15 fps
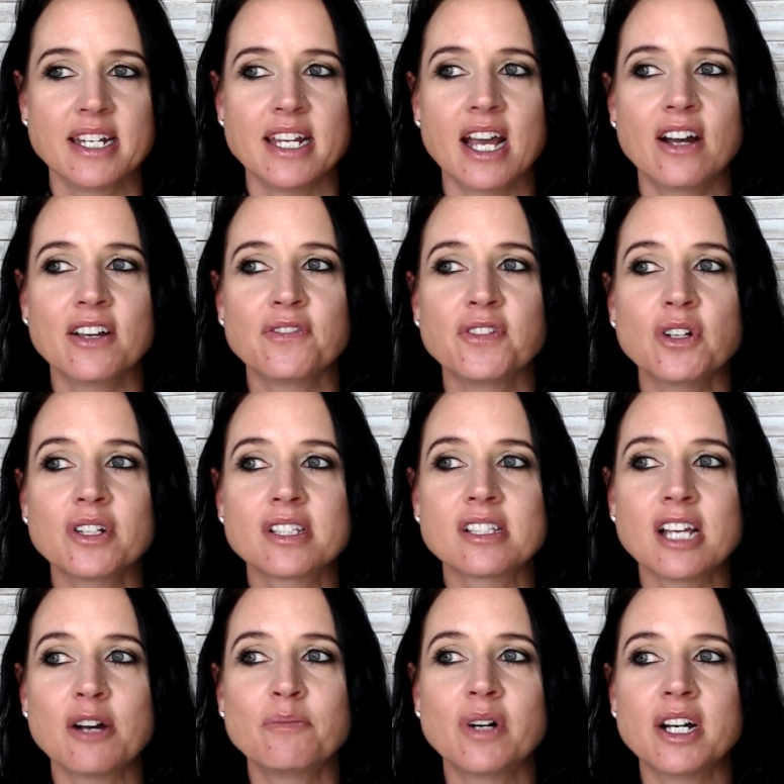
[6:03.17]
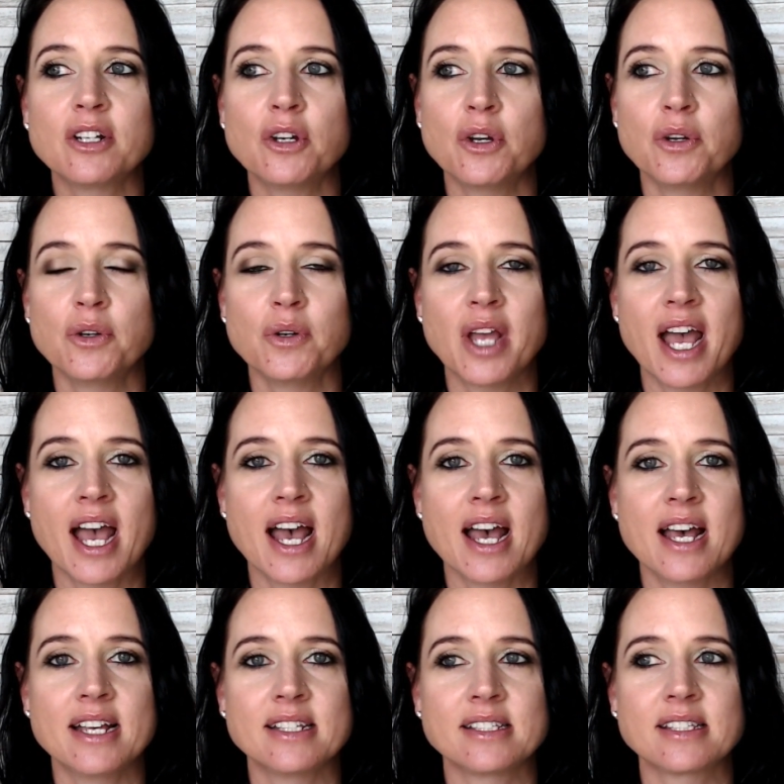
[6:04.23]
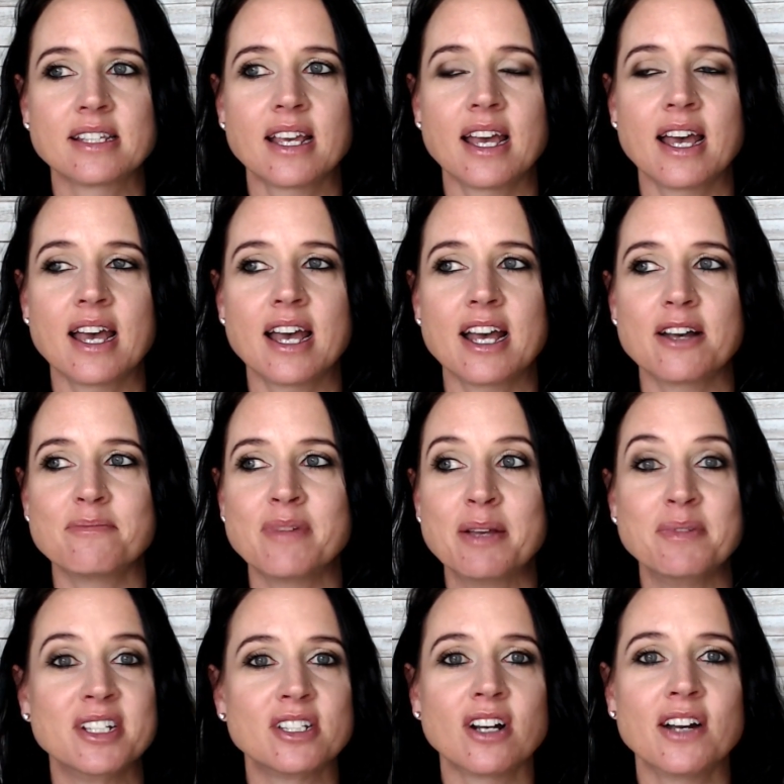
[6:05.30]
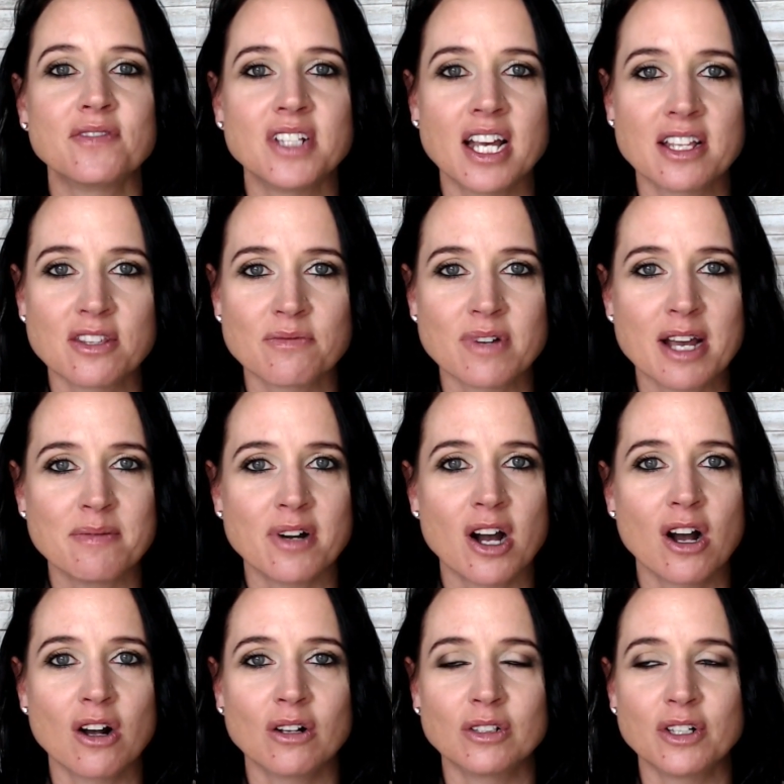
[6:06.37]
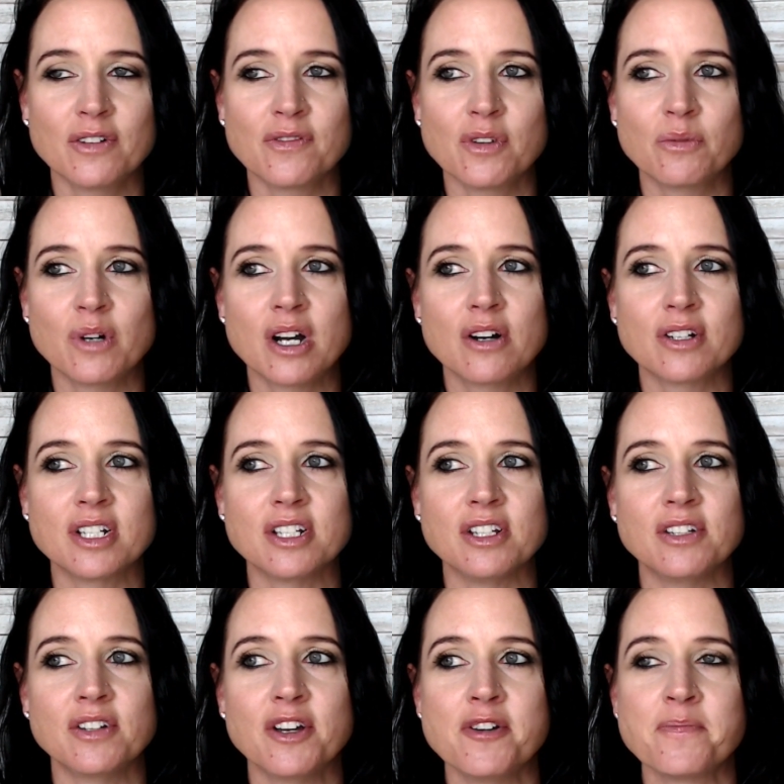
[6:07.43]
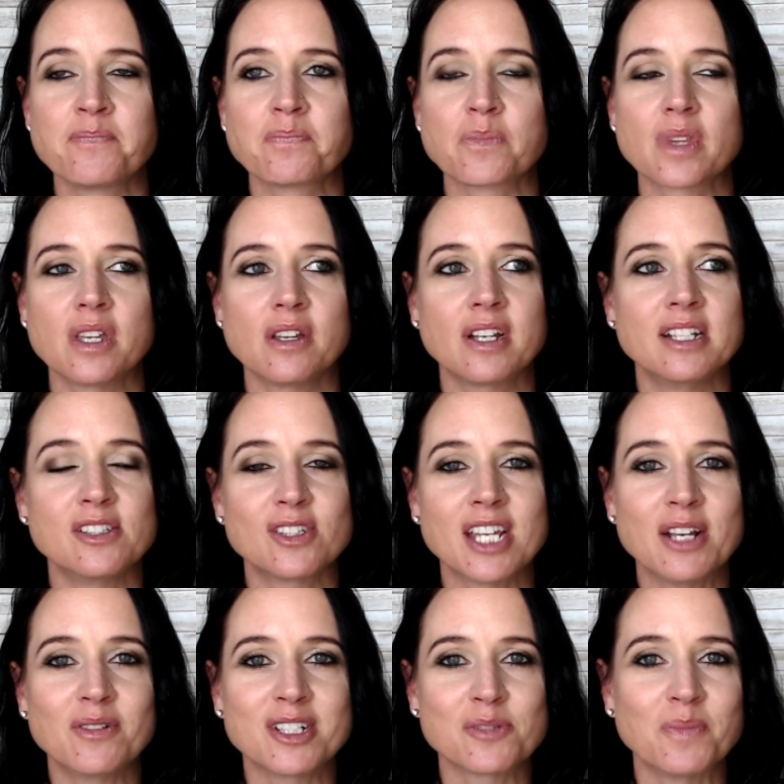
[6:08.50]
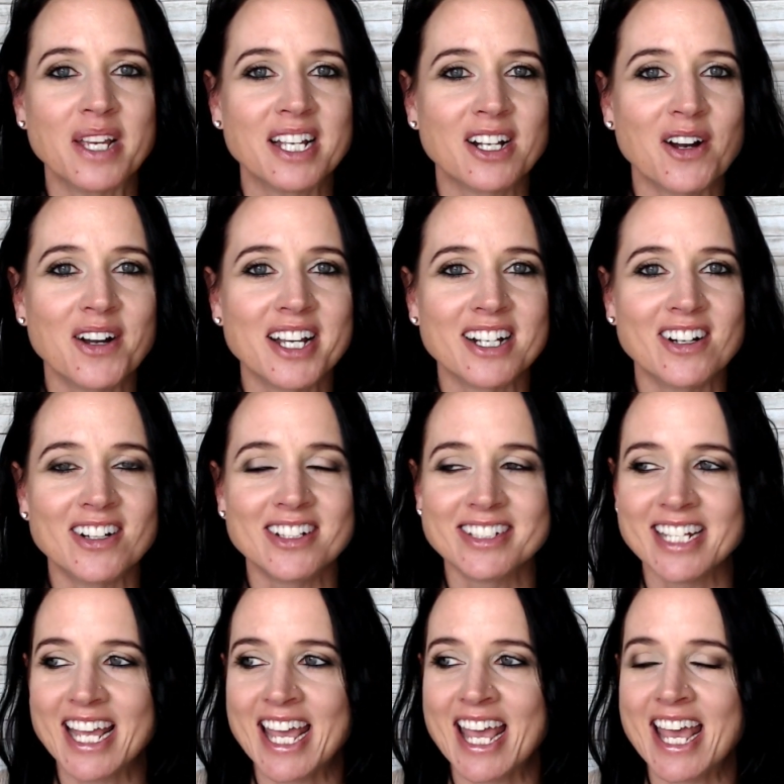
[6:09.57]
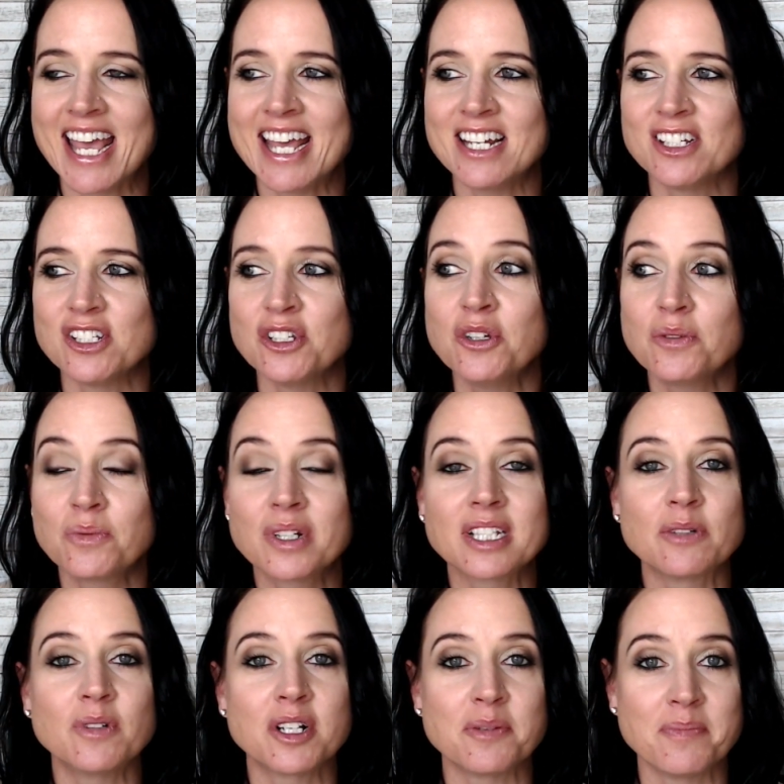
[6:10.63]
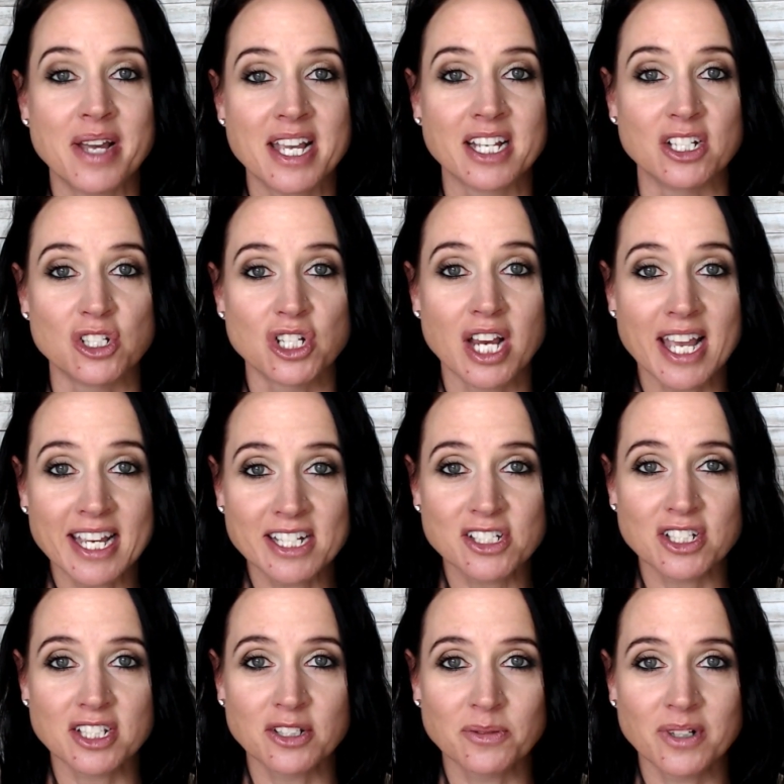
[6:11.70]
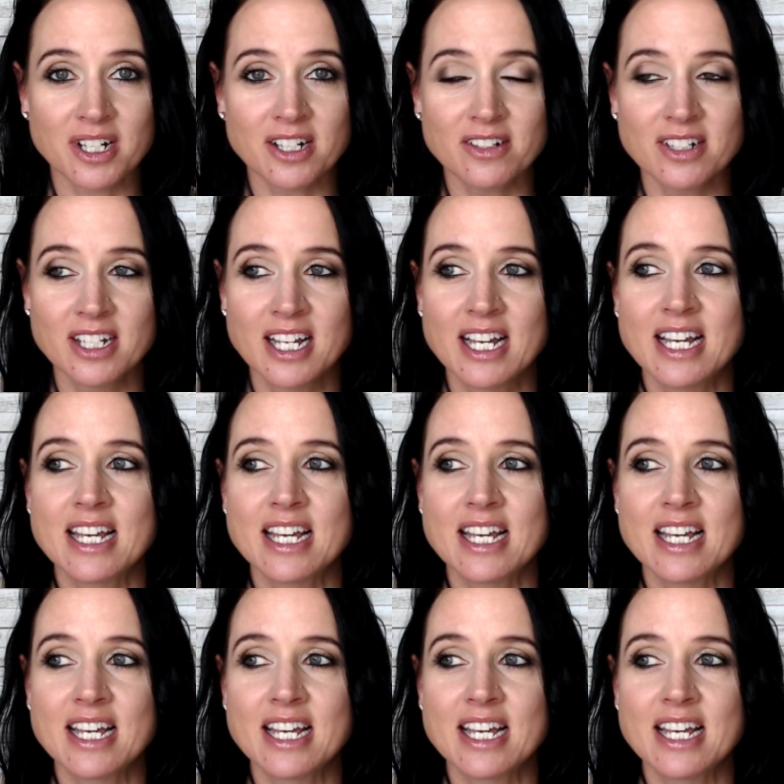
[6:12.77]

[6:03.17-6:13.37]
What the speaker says: Now, if you're someone who has maybe dived down the rabbit hole of the world and you can see what's been going on and you really want to make a change in the world,